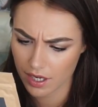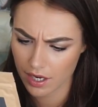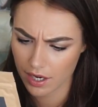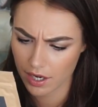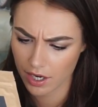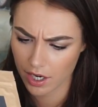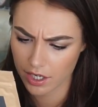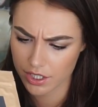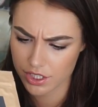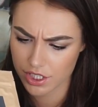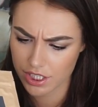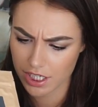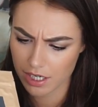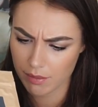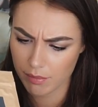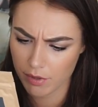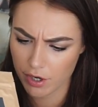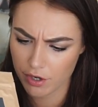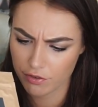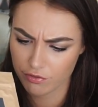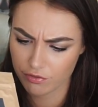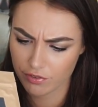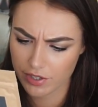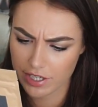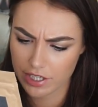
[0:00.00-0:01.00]

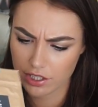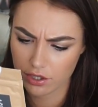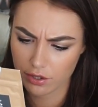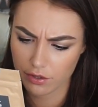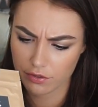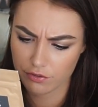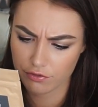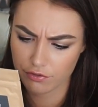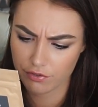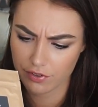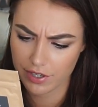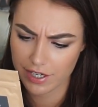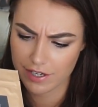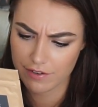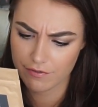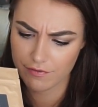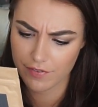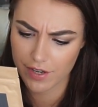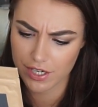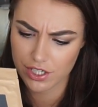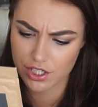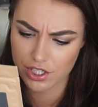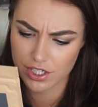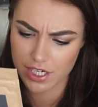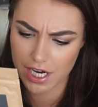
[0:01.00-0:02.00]
GMO-free, gluten-free,
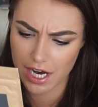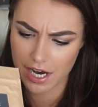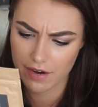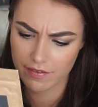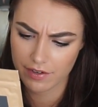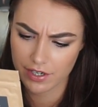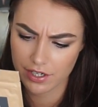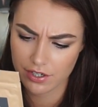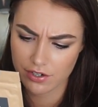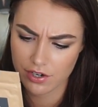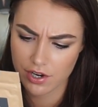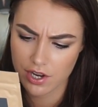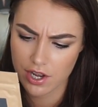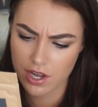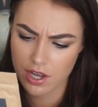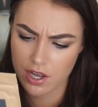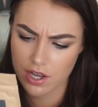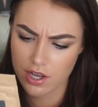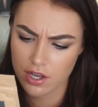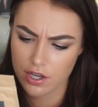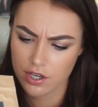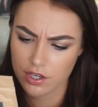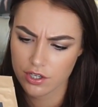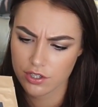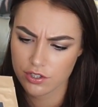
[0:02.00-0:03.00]
vegetarian,
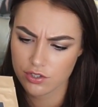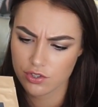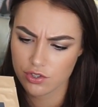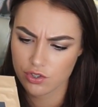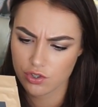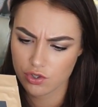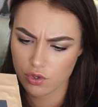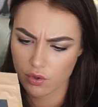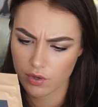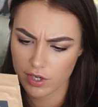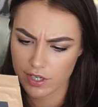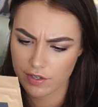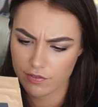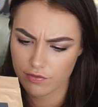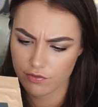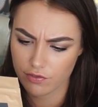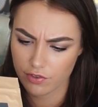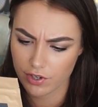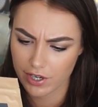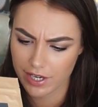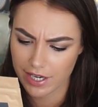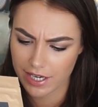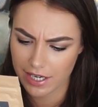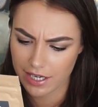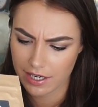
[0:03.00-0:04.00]

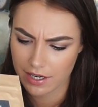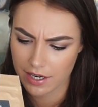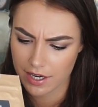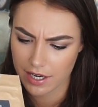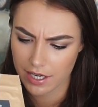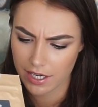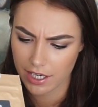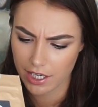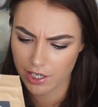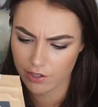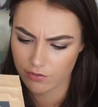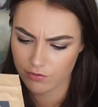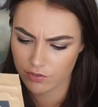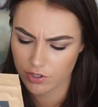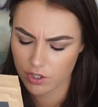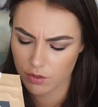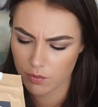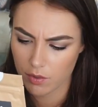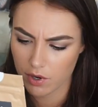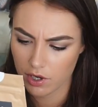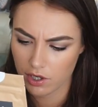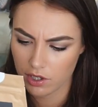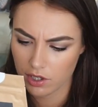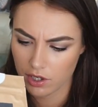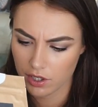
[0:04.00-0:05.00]
soy-free. If
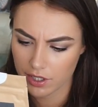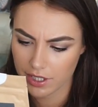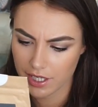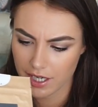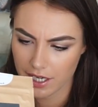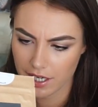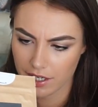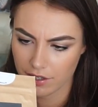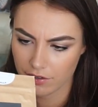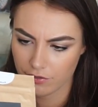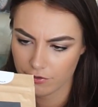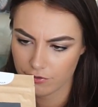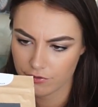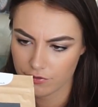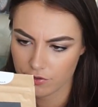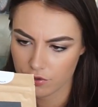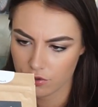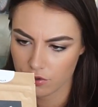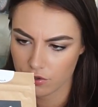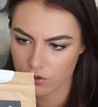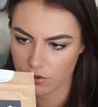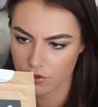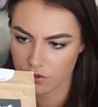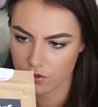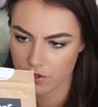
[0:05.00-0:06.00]
you are looking
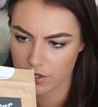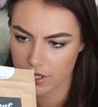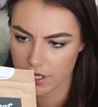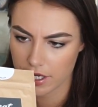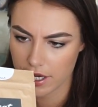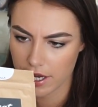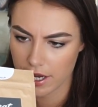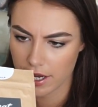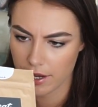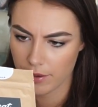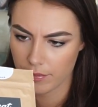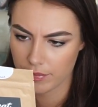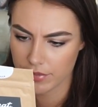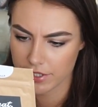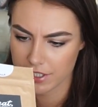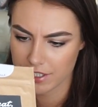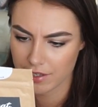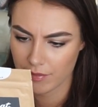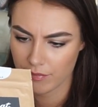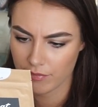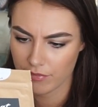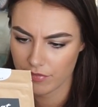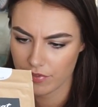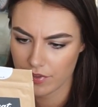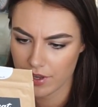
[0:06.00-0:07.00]
for
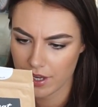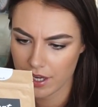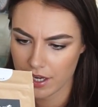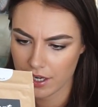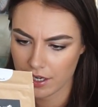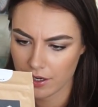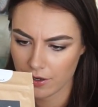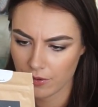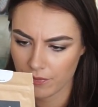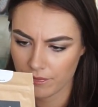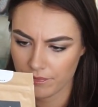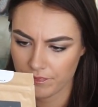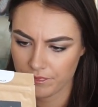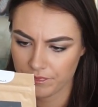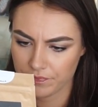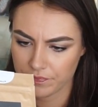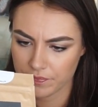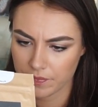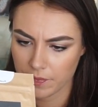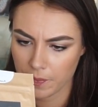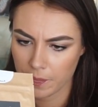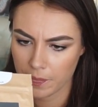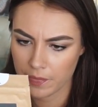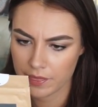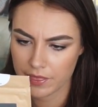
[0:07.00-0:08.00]
something
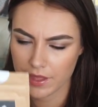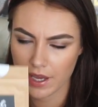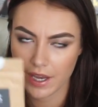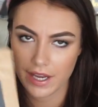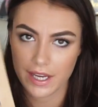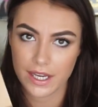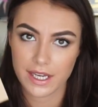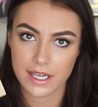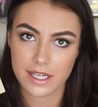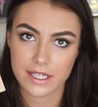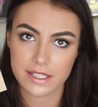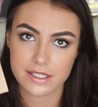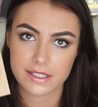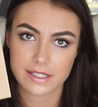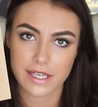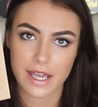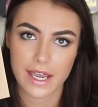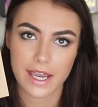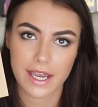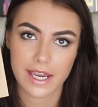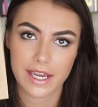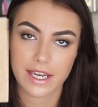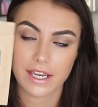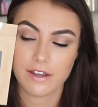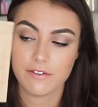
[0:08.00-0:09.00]
that is
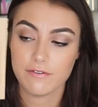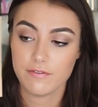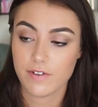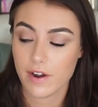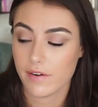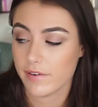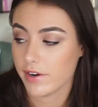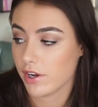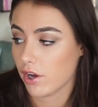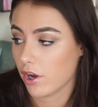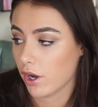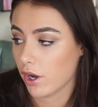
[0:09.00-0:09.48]
a very